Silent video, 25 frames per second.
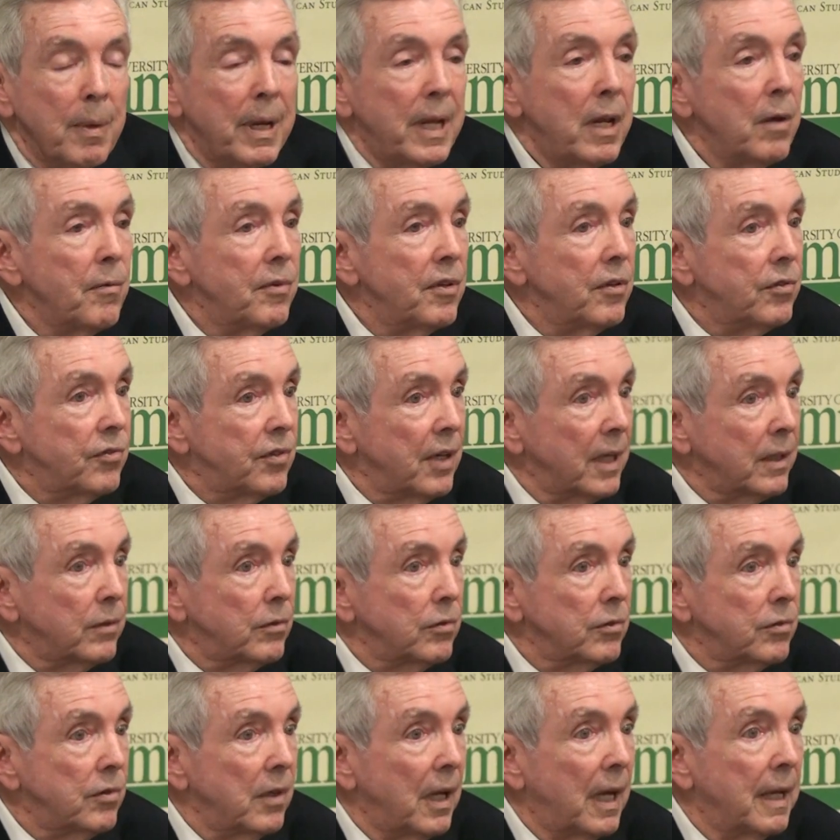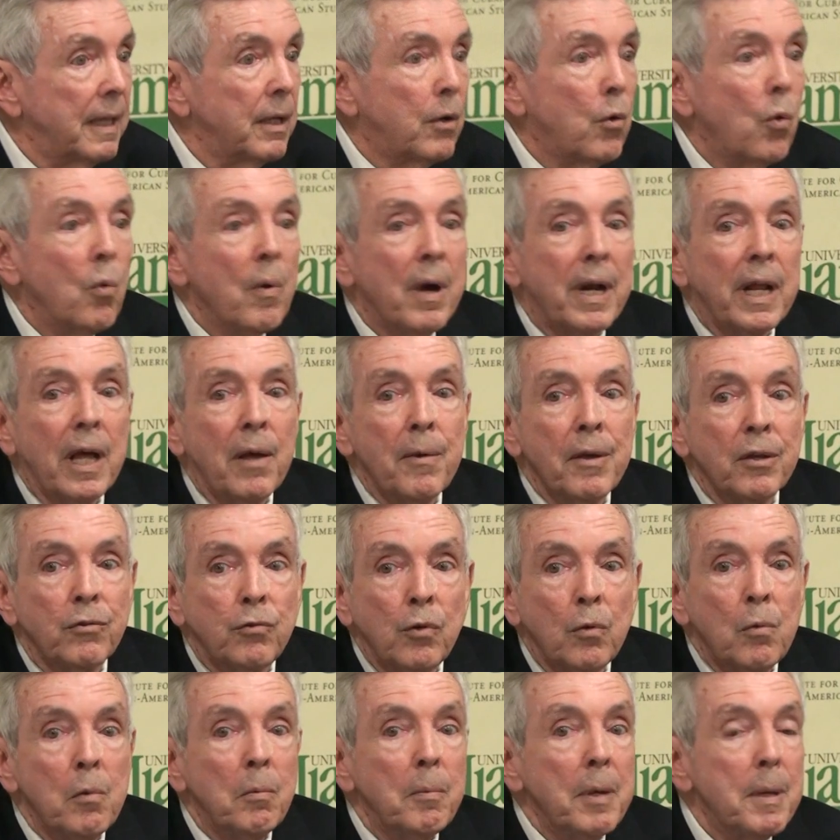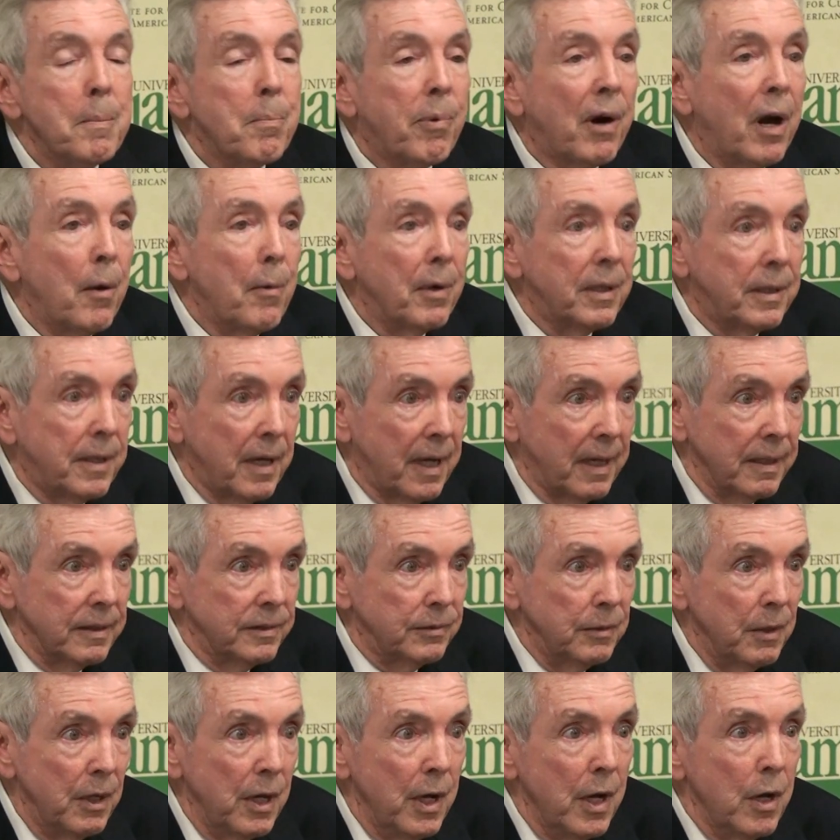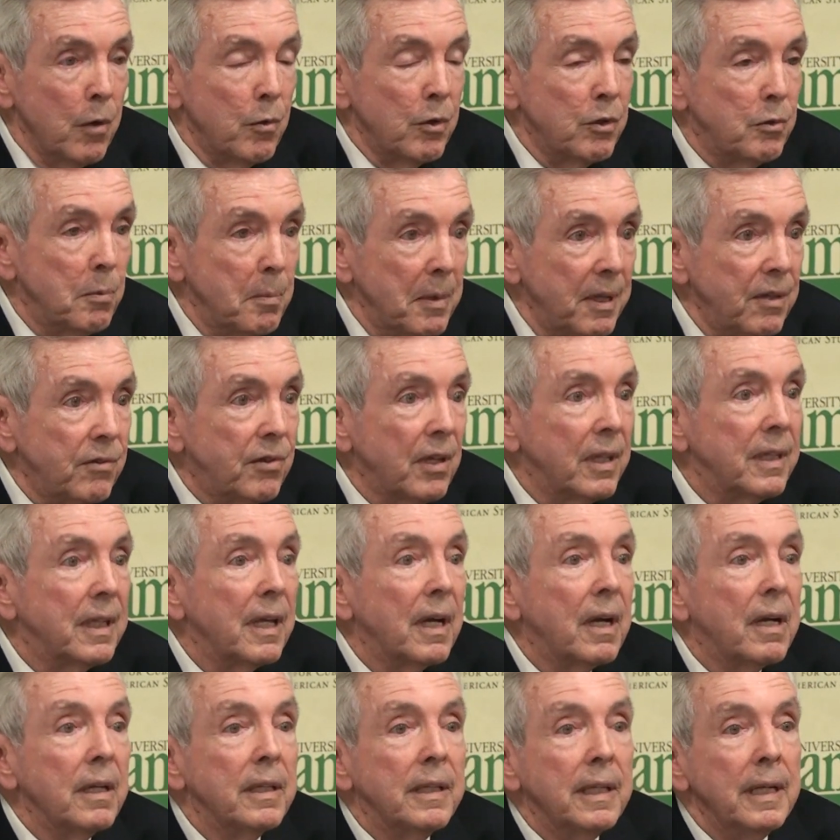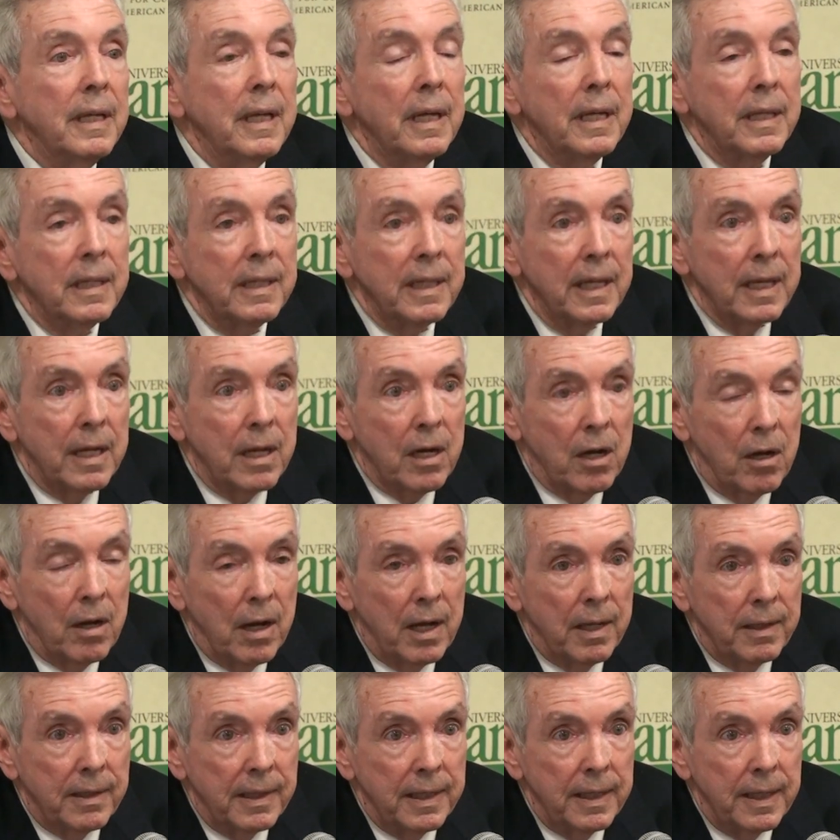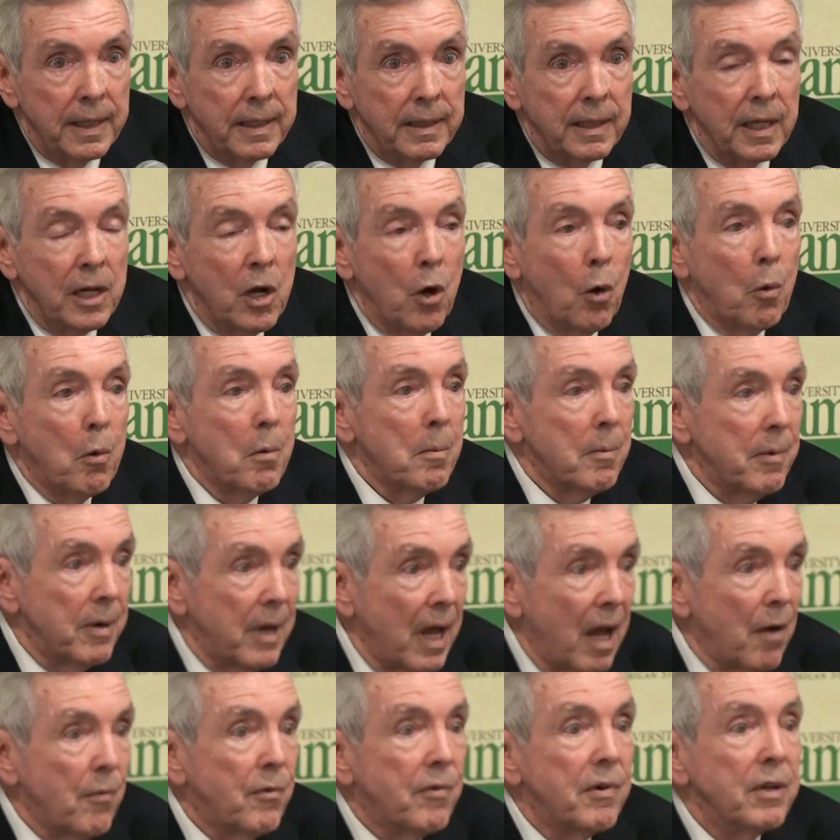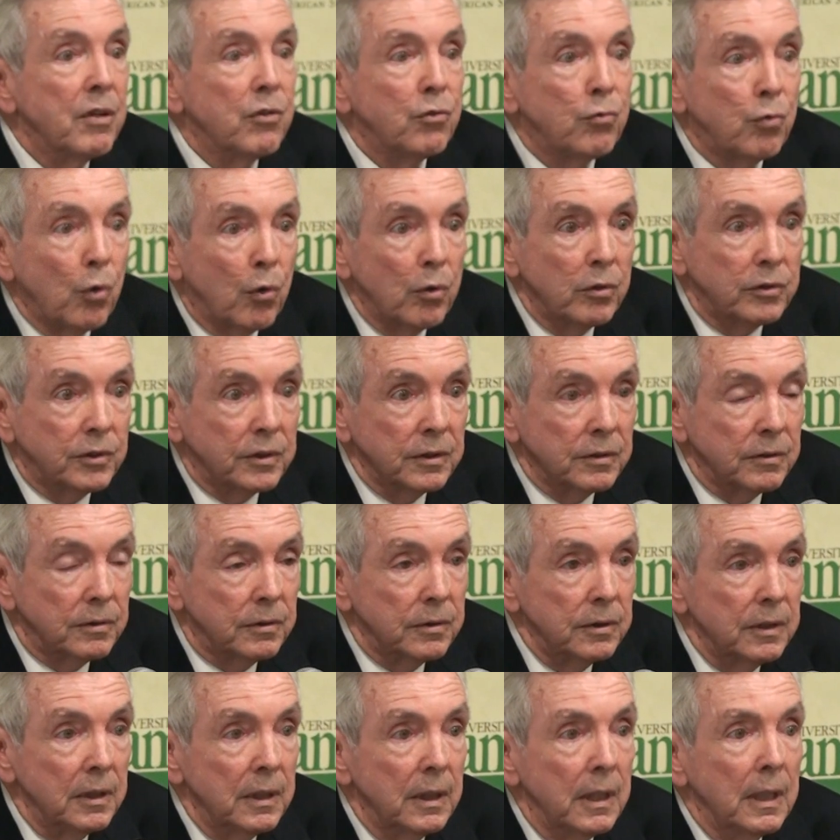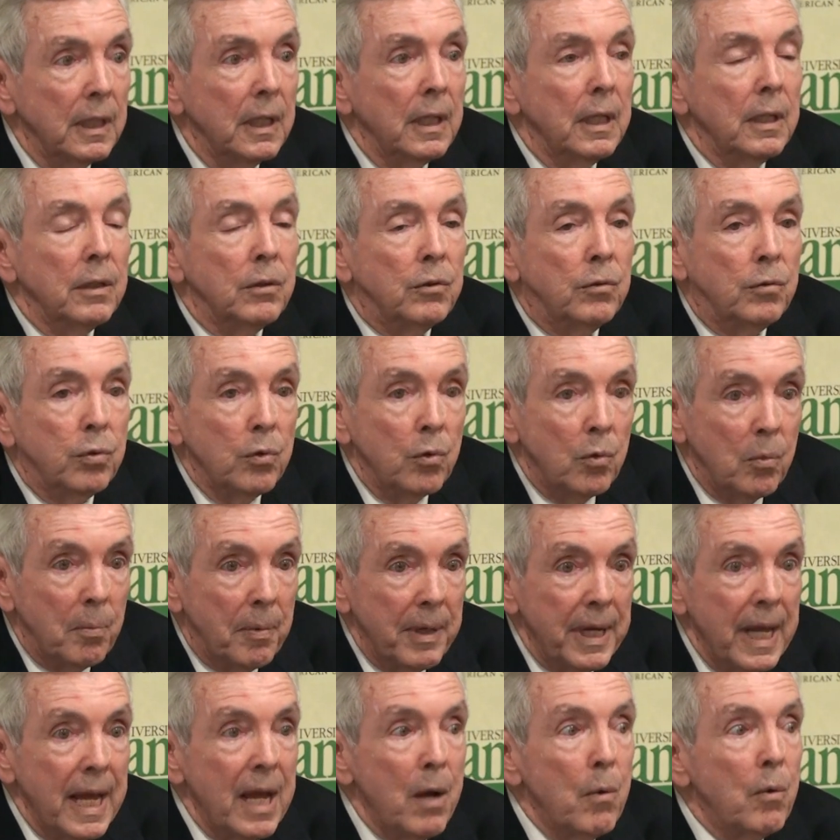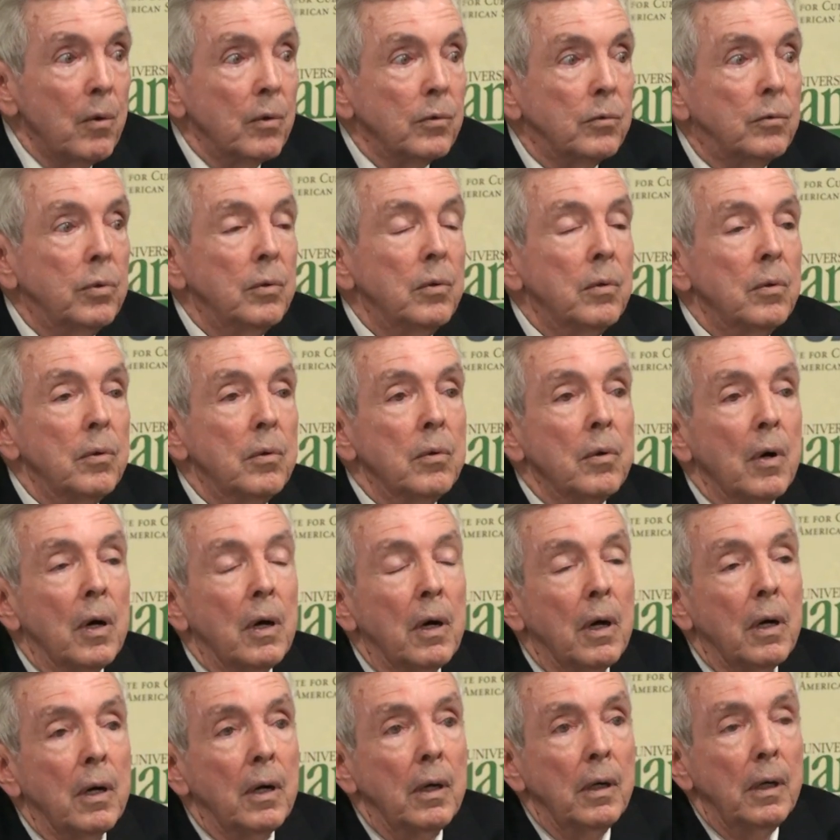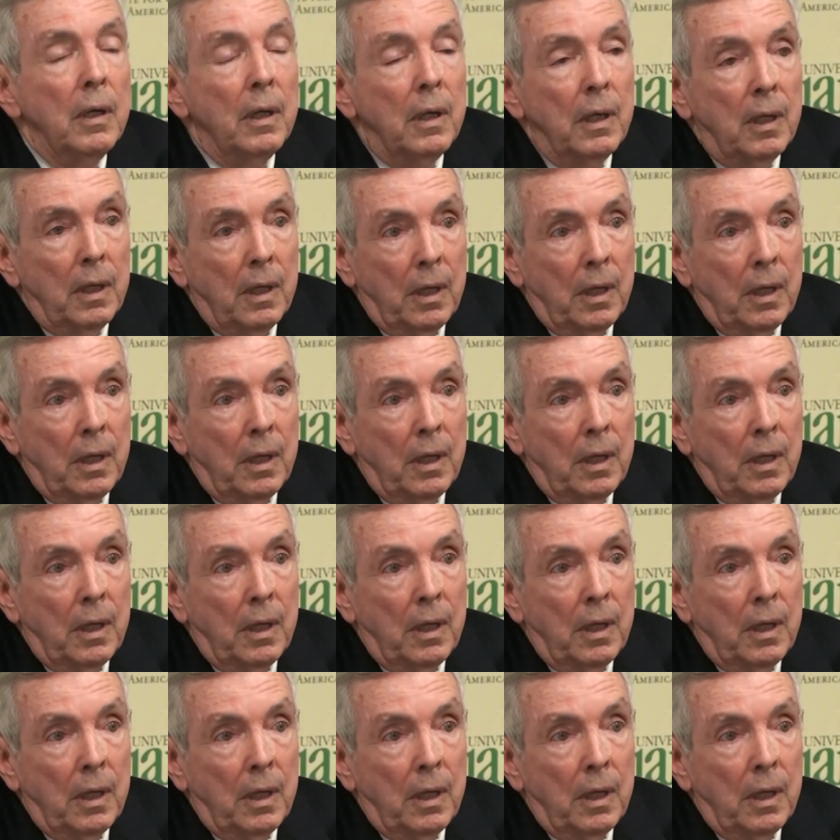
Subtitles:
Many of these sectors, like Cubana Aviación, will be privatized, which means that the government would have resources to be able to